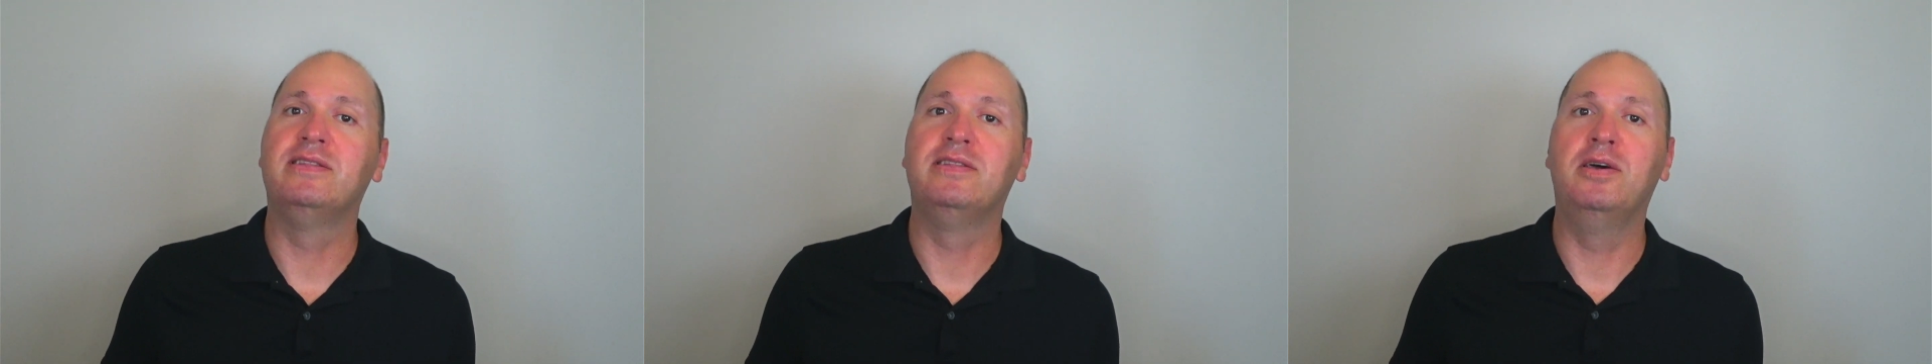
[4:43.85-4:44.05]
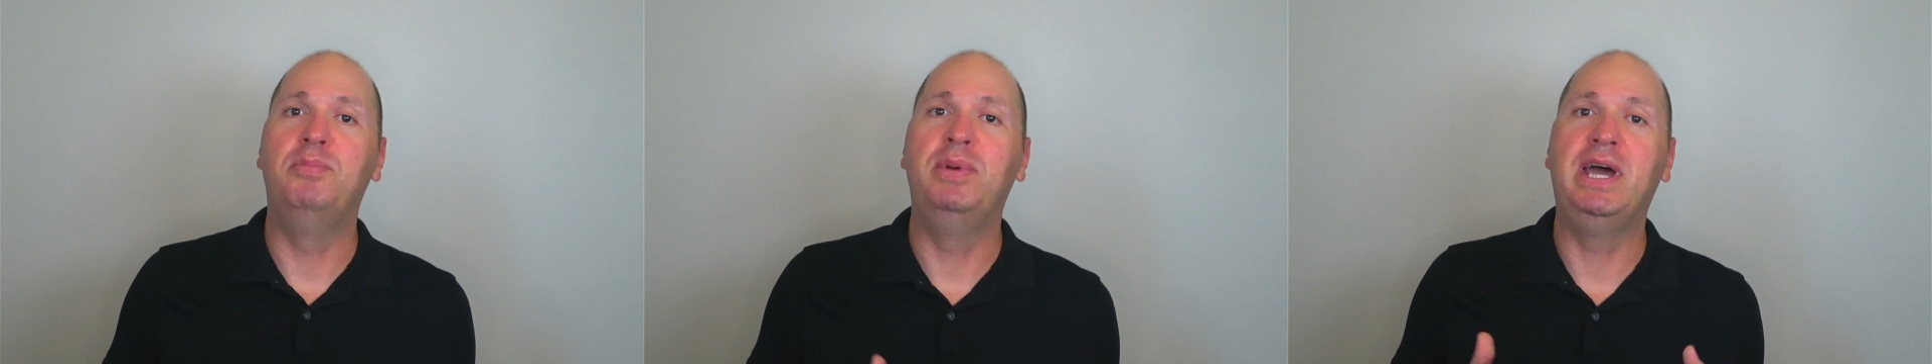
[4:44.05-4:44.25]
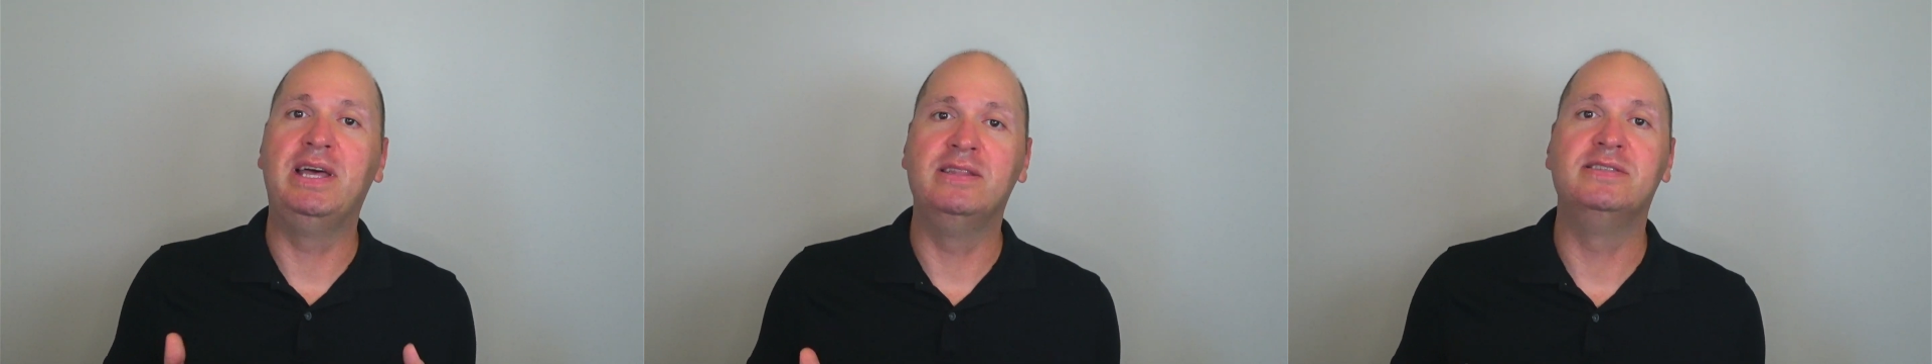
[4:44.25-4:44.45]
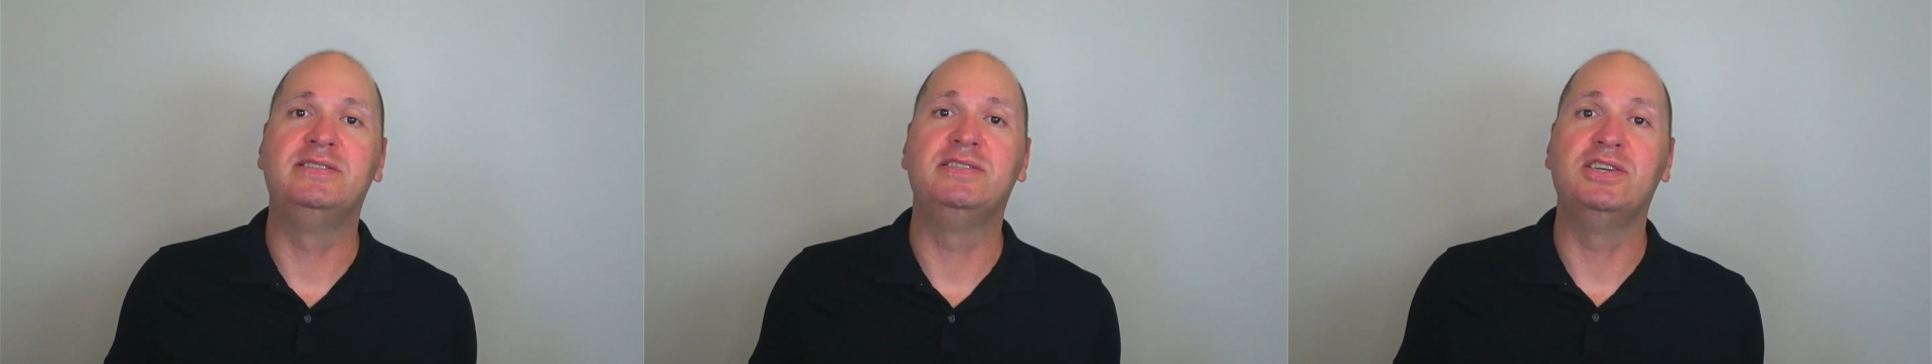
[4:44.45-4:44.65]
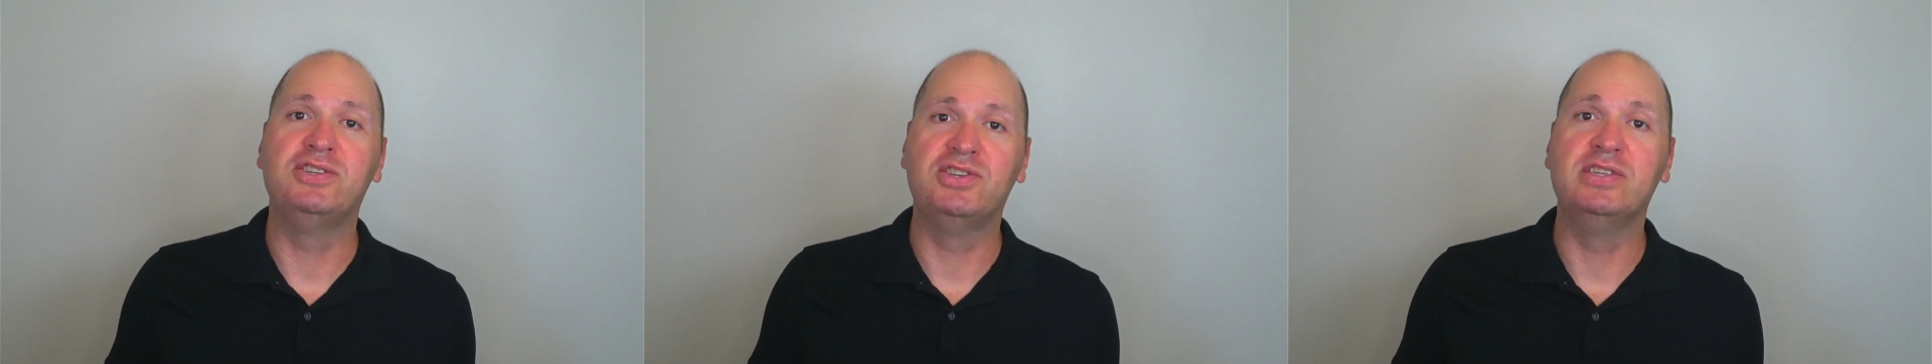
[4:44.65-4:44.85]
the bad
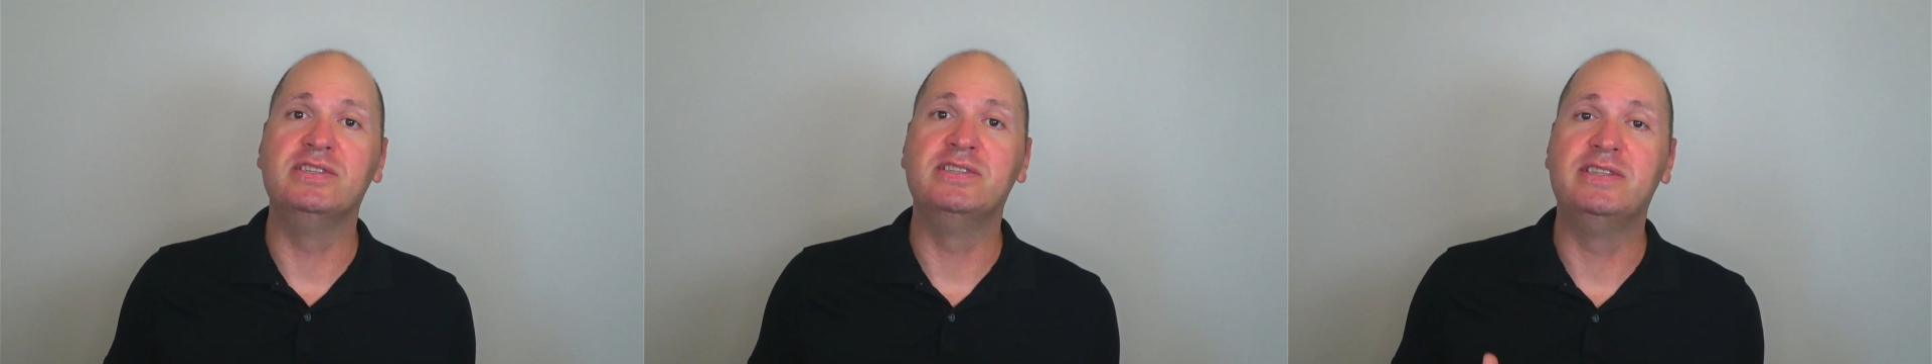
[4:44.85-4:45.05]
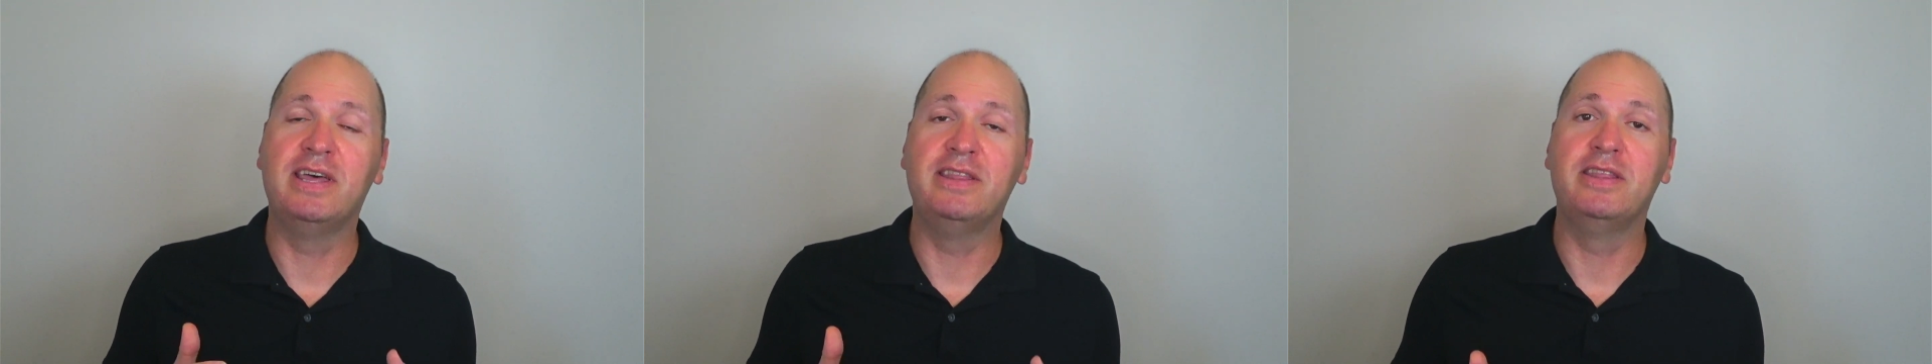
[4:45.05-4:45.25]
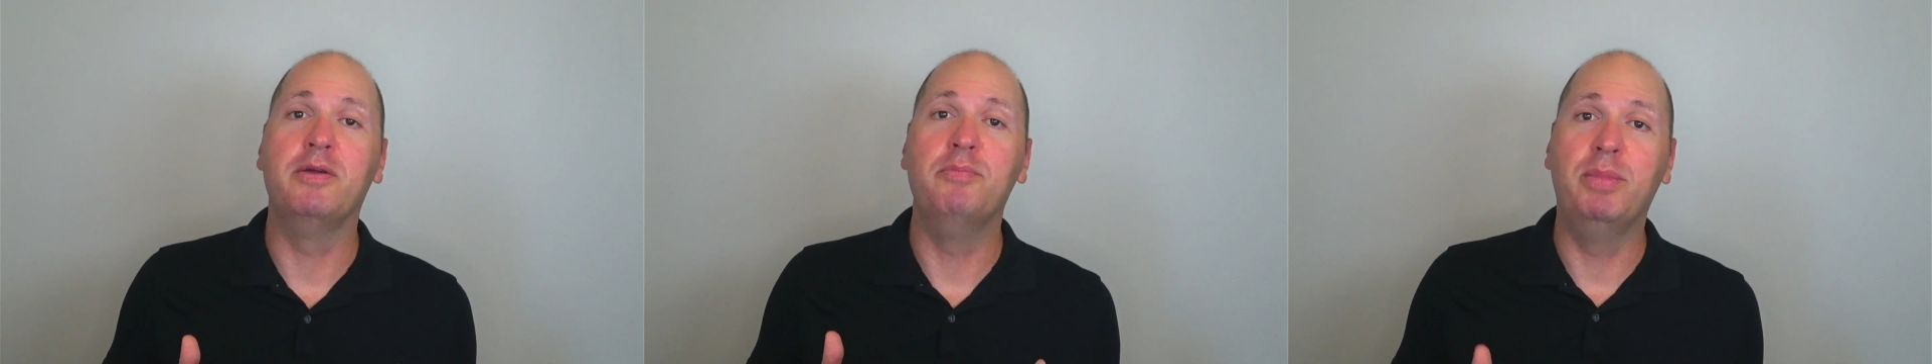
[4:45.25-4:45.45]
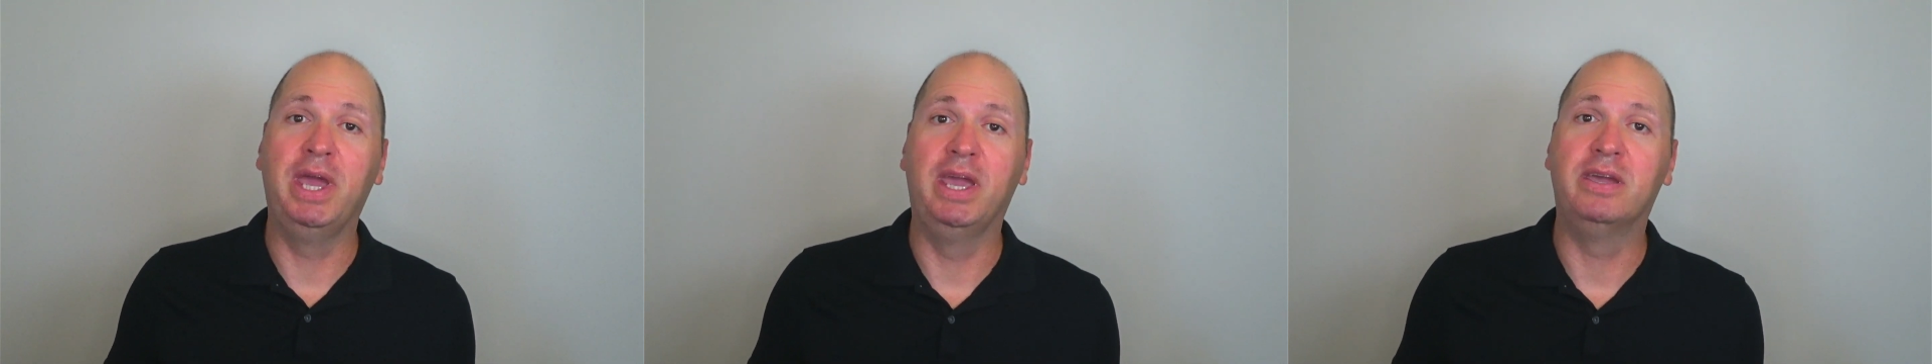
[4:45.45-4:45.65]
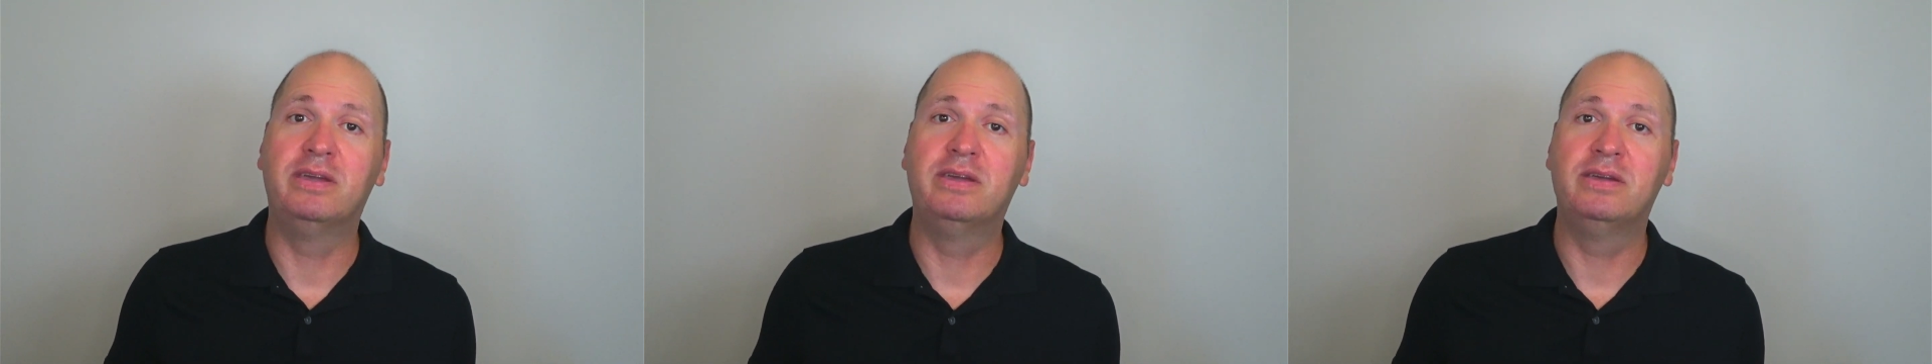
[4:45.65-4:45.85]
decisions that they
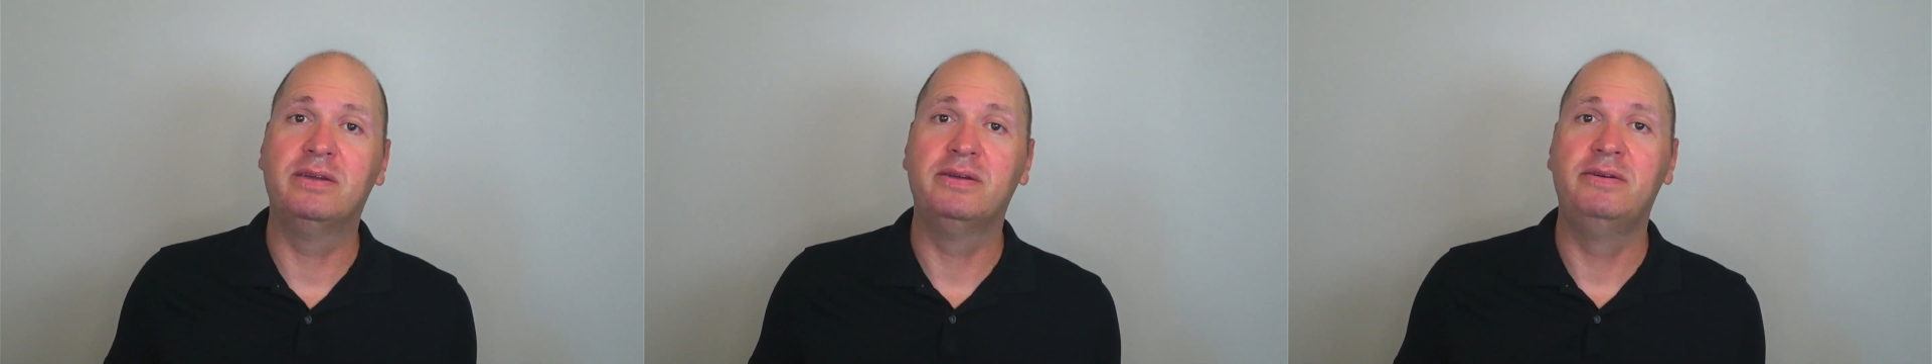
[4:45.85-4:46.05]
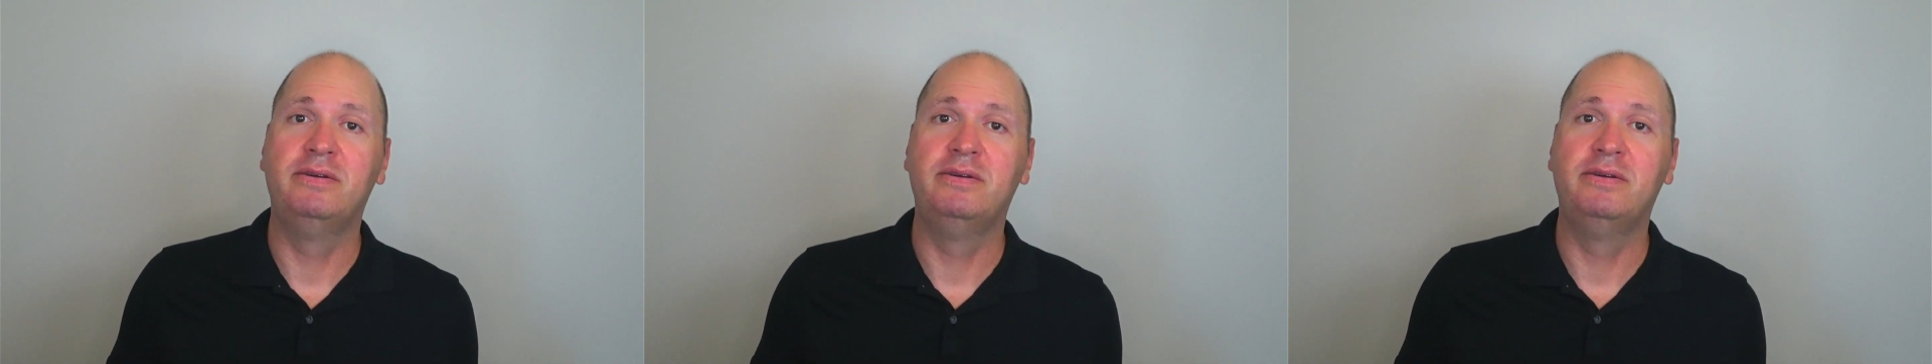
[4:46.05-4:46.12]
make.